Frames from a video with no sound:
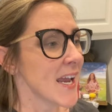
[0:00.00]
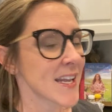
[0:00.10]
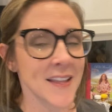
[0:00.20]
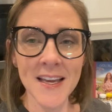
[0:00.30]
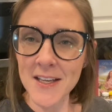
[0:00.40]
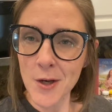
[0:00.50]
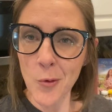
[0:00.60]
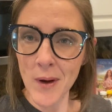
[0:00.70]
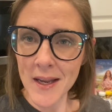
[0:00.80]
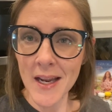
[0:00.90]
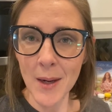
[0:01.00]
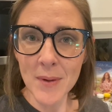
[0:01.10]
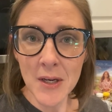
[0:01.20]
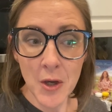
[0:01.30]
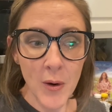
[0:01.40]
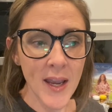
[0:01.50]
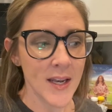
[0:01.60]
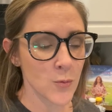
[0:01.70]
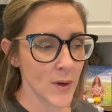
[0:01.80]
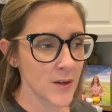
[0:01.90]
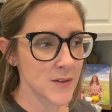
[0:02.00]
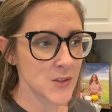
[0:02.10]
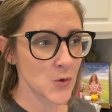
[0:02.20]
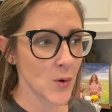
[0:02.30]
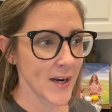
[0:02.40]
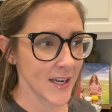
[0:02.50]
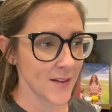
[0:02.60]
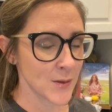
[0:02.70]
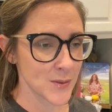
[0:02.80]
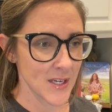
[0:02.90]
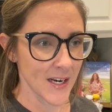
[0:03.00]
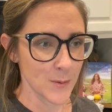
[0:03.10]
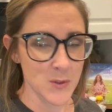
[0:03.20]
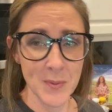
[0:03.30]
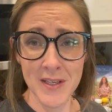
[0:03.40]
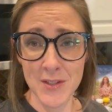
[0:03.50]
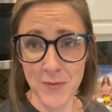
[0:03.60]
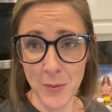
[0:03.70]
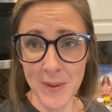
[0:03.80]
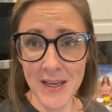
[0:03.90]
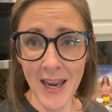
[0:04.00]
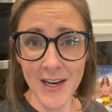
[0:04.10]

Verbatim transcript: And I thought, you know what? I'm going to go ahead and run to the store and get those items because for me,